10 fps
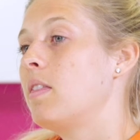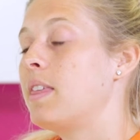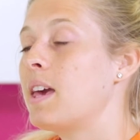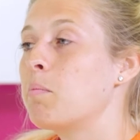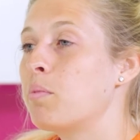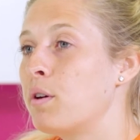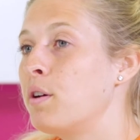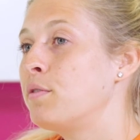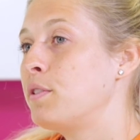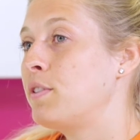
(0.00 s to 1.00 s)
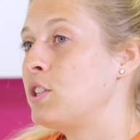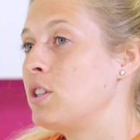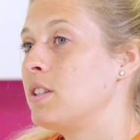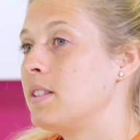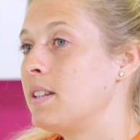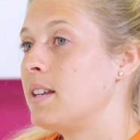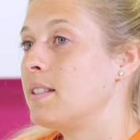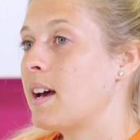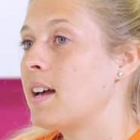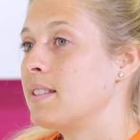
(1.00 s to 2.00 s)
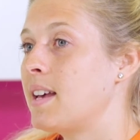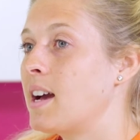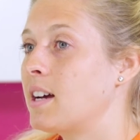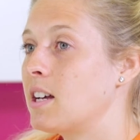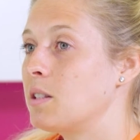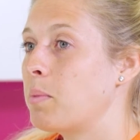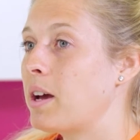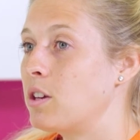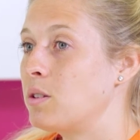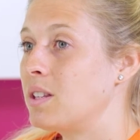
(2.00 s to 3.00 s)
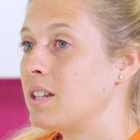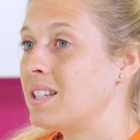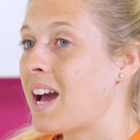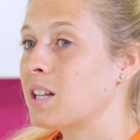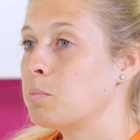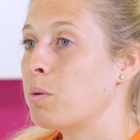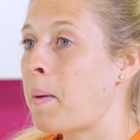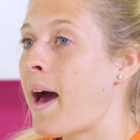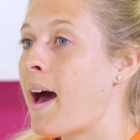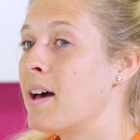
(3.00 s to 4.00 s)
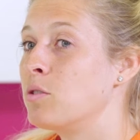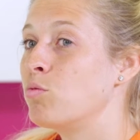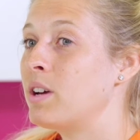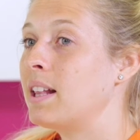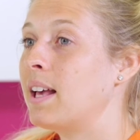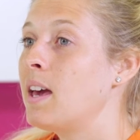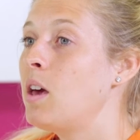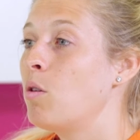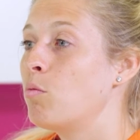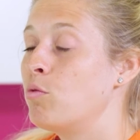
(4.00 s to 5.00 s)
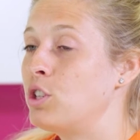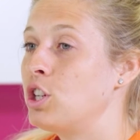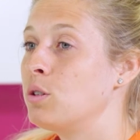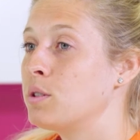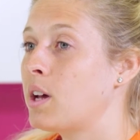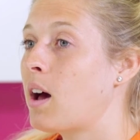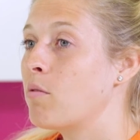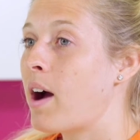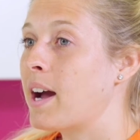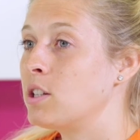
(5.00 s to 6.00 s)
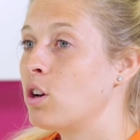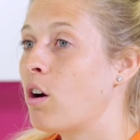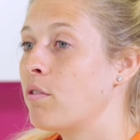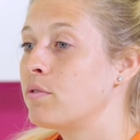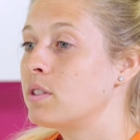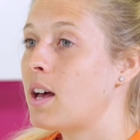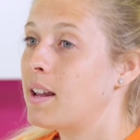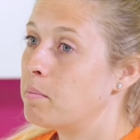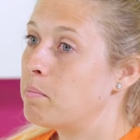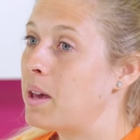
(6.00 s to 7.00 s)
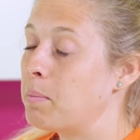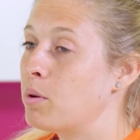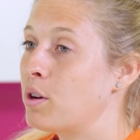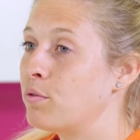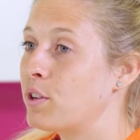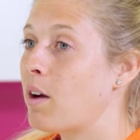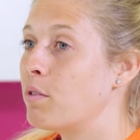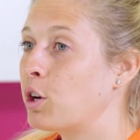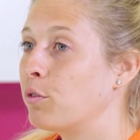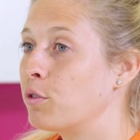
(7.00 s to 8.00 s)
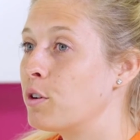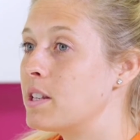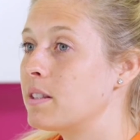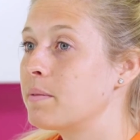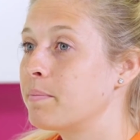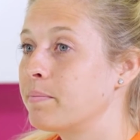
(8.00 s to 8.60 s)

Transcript: The improved efficiencies at Sagars by using Dext Prepare has really reduced our write-offs and improved our recoveries.